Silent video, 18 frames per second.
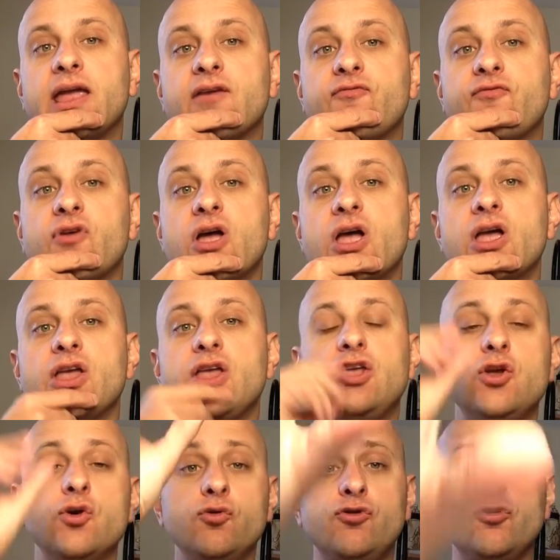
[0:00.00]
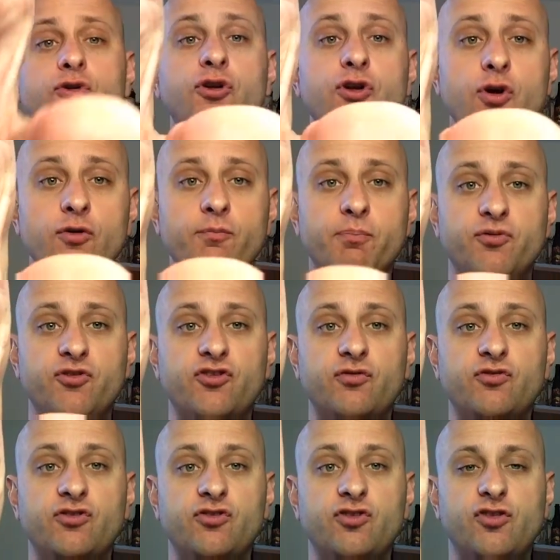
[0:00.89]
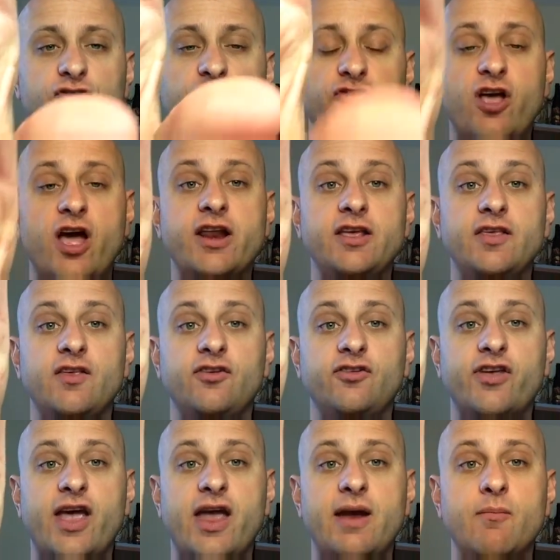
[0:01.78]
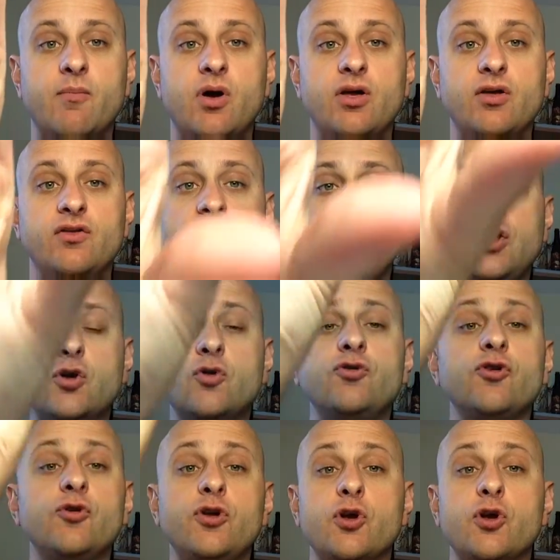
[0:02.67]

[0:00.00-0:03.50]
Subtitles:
if you do your study you do